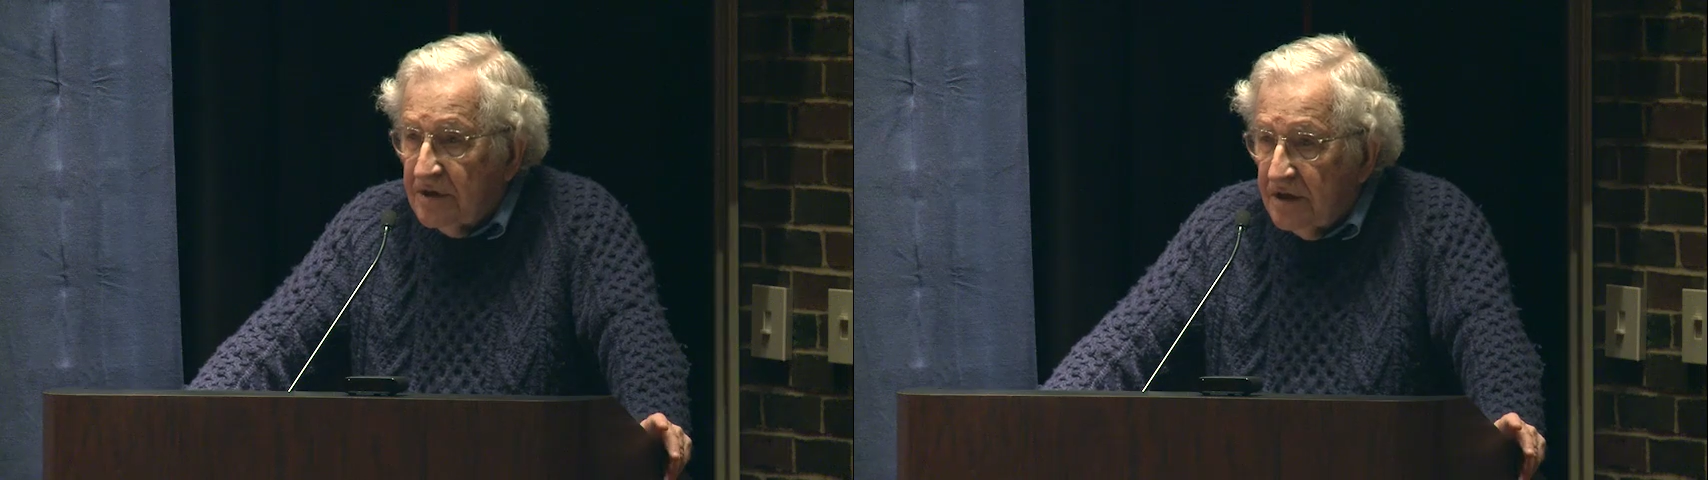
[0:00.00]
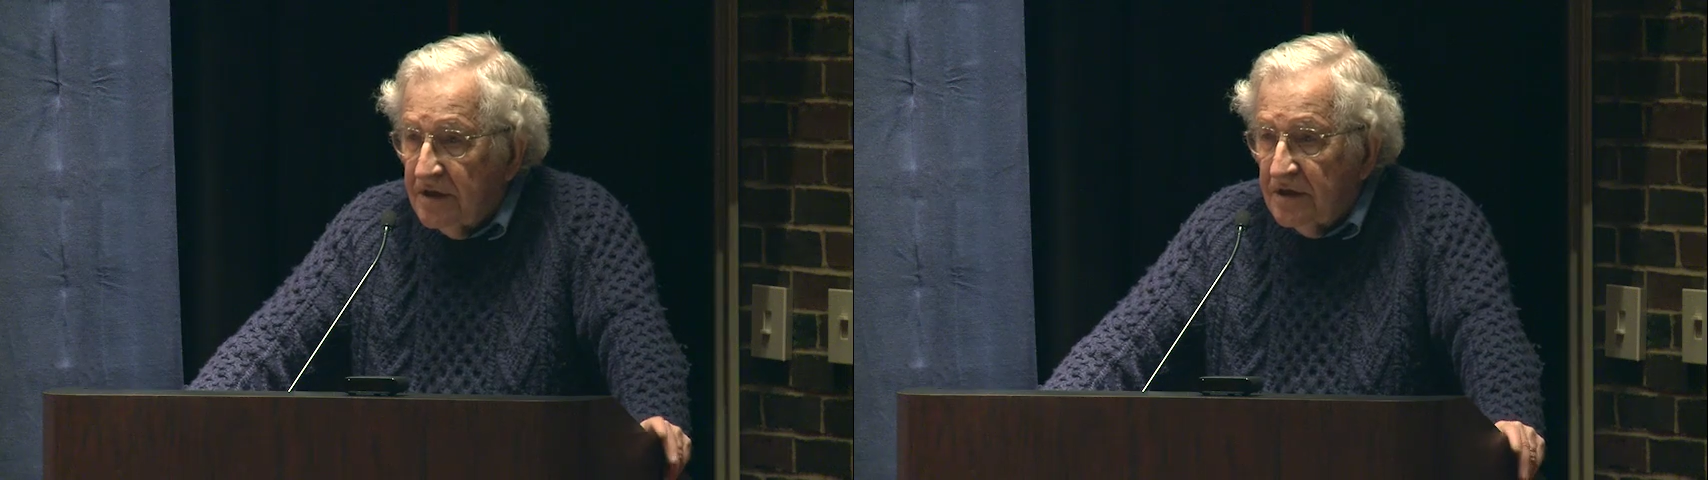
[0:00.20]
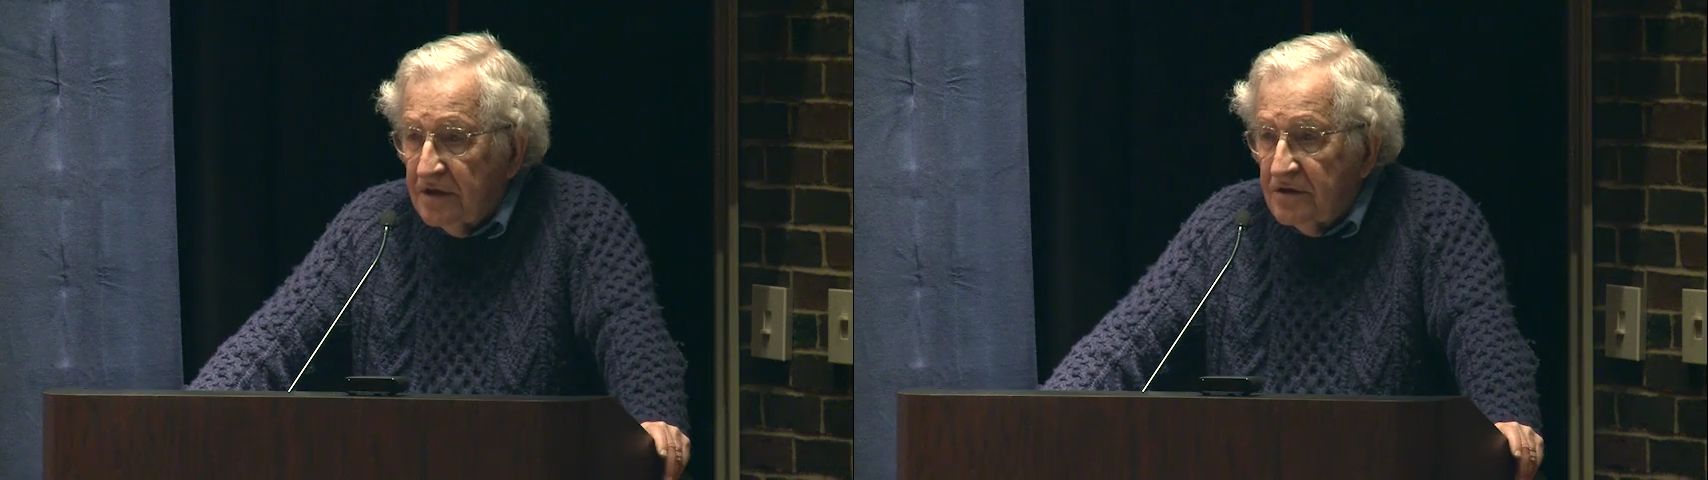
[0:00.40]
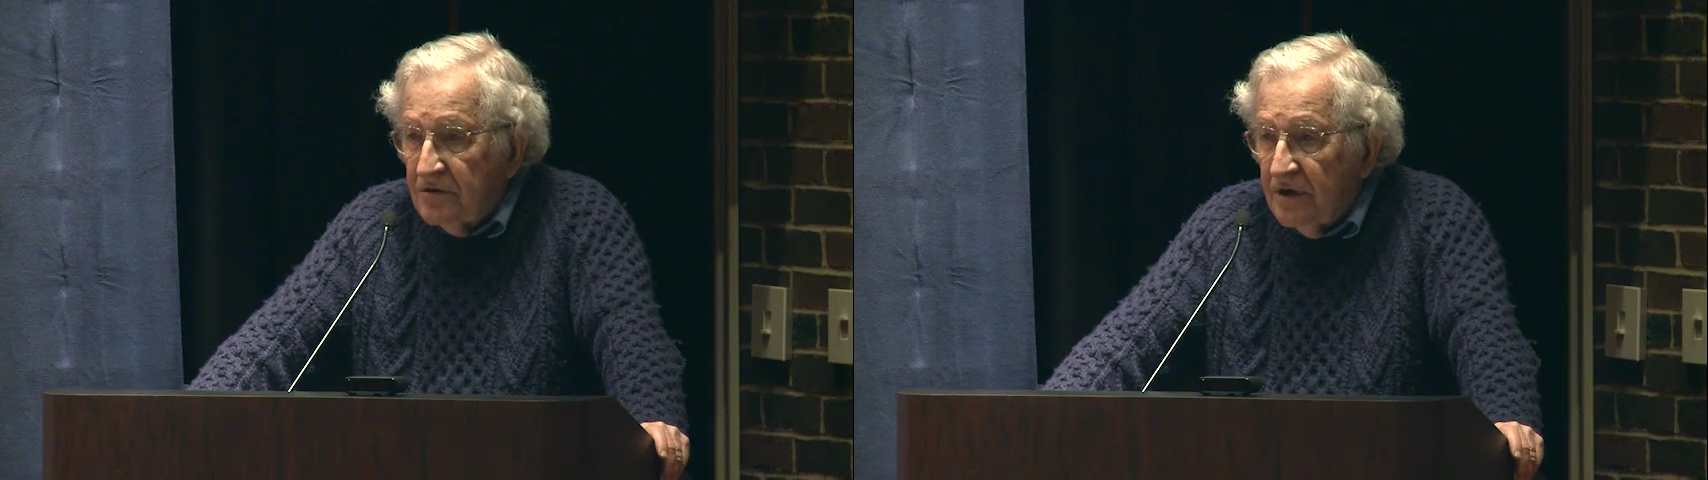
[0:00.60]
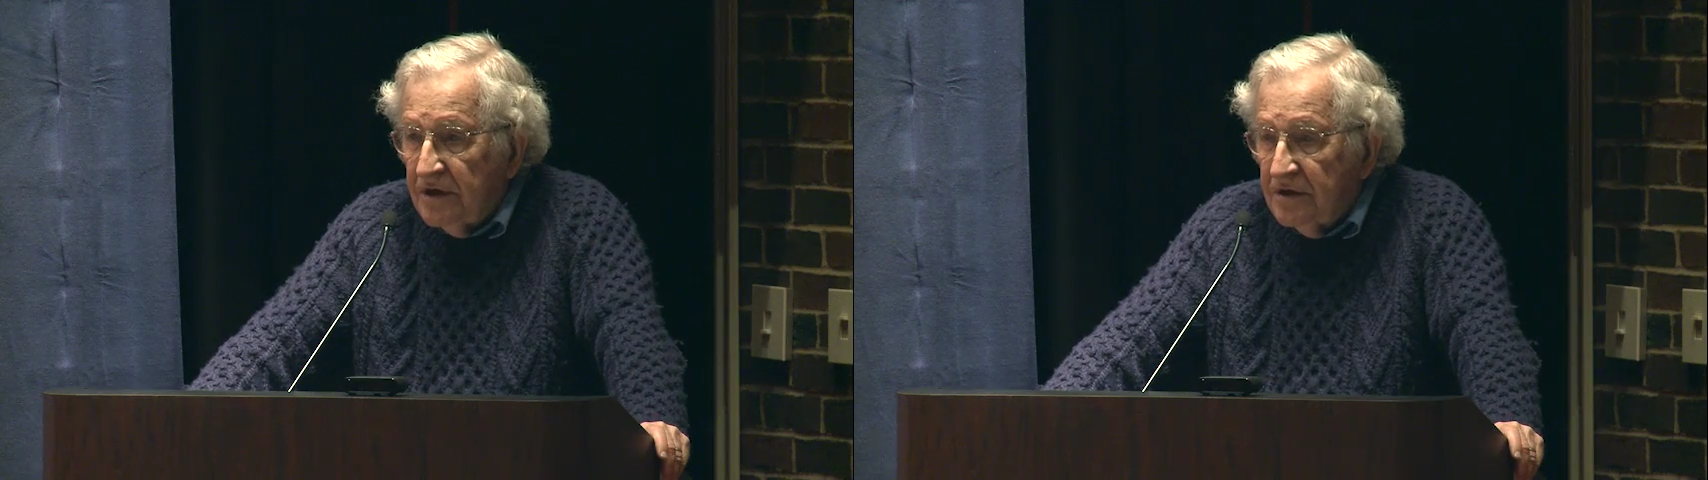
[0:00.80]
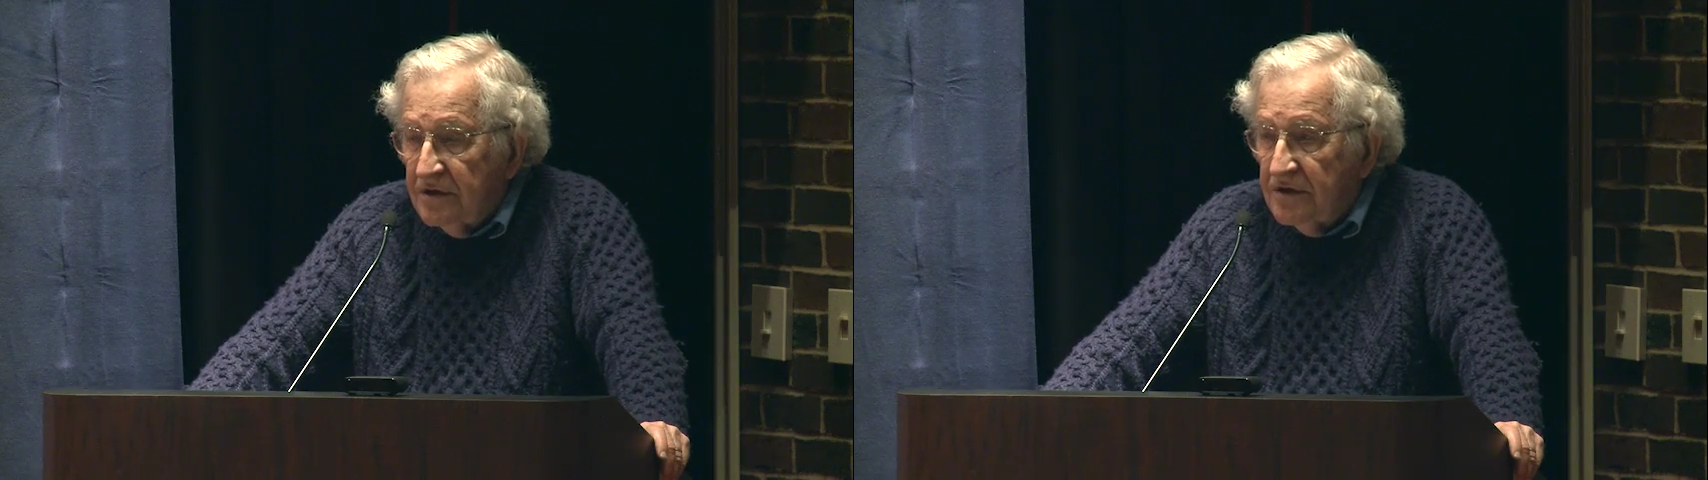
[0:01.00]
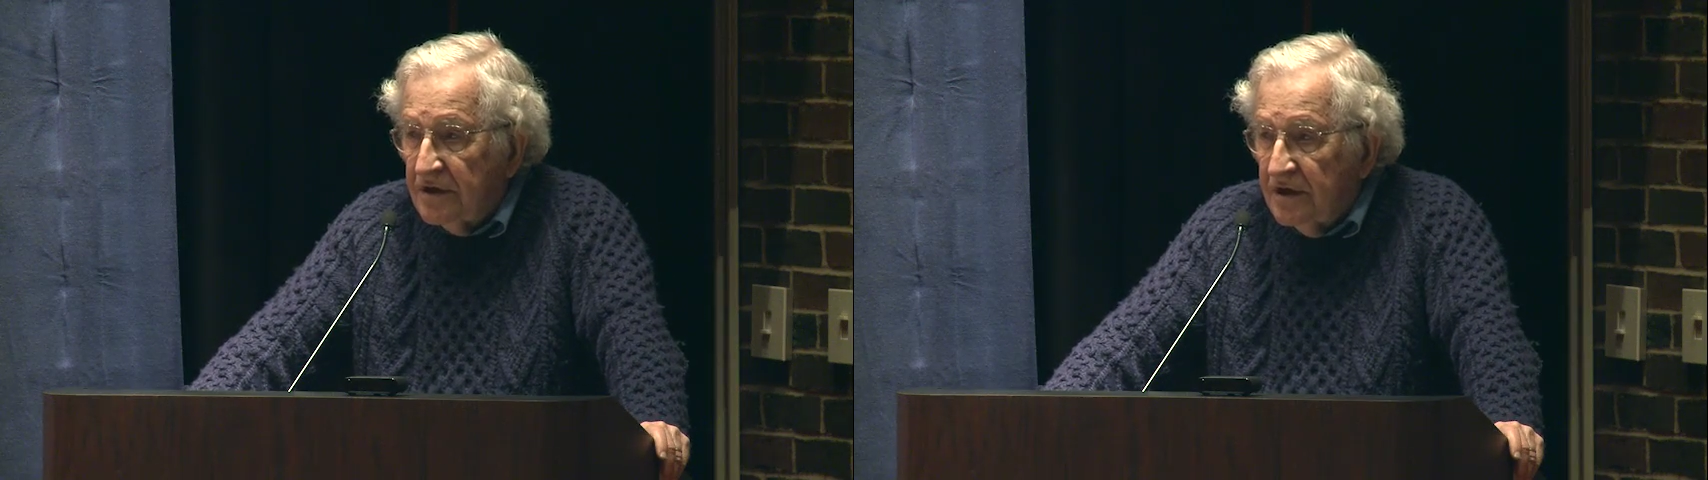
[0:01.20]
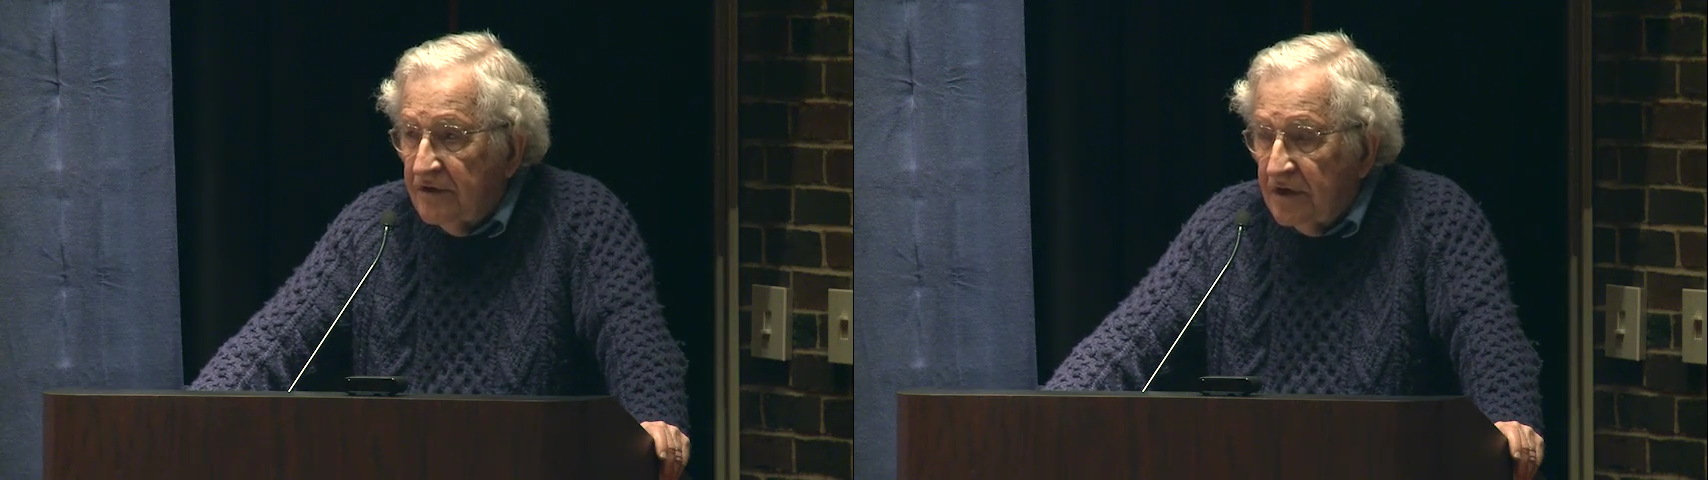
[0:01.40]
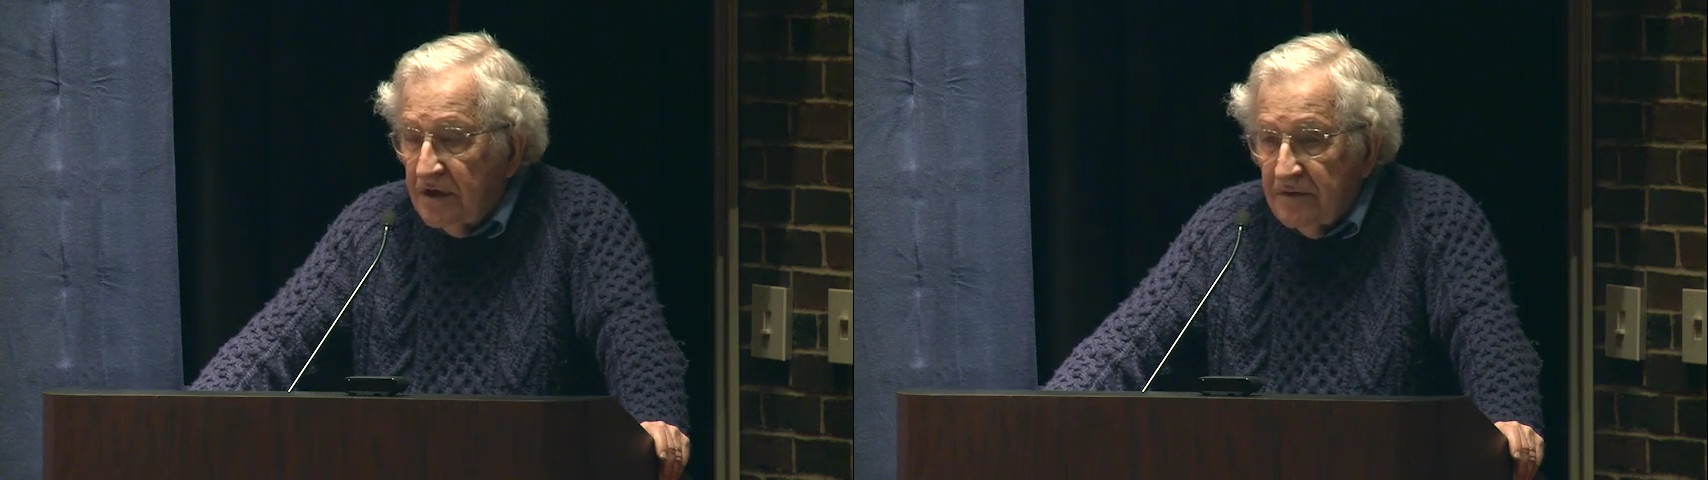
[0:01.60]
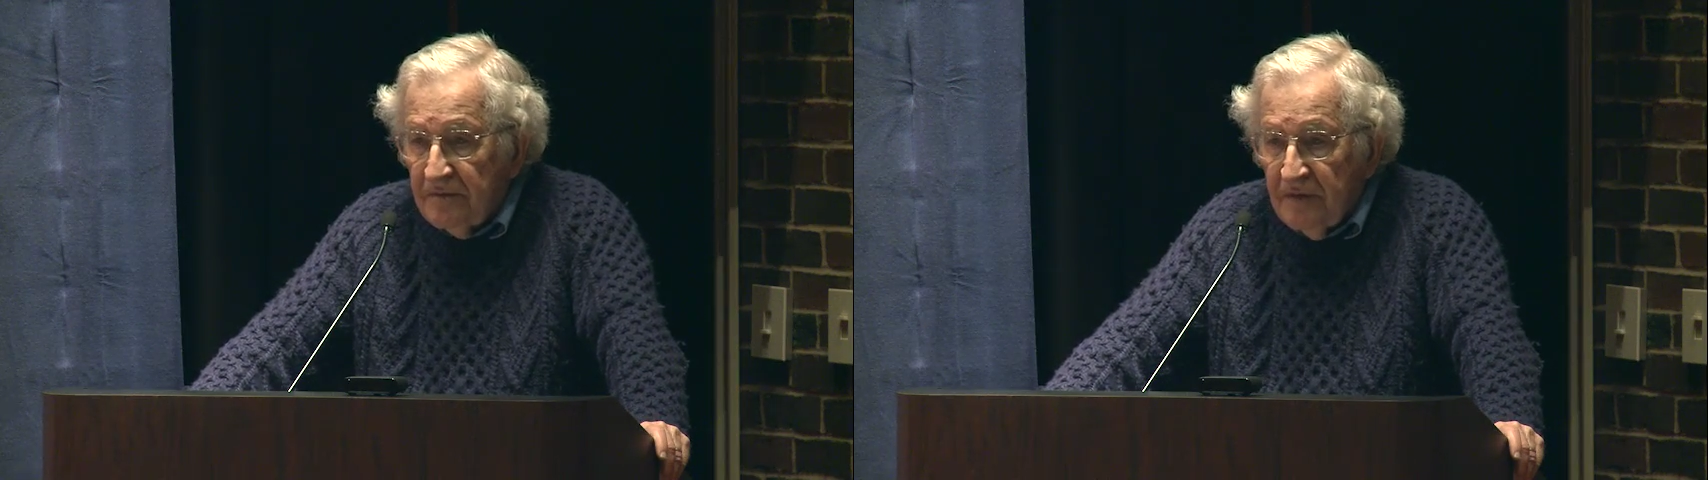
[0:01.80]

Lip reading: but I think it's quite significant.